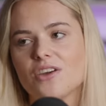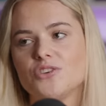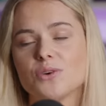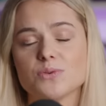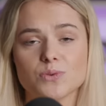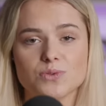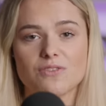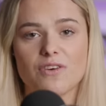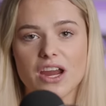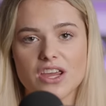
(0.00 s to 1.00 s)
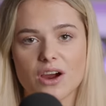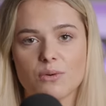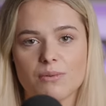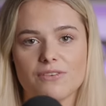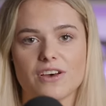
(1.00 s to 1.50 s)
Duke was also very young
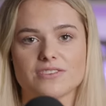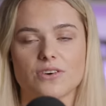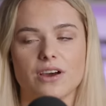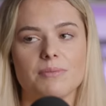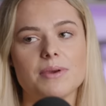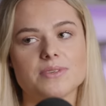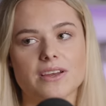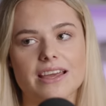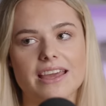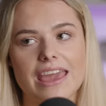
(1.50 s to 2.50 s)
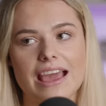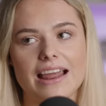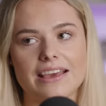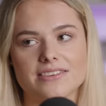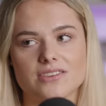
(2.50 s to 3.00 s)
when we first got him. He was only a yearling.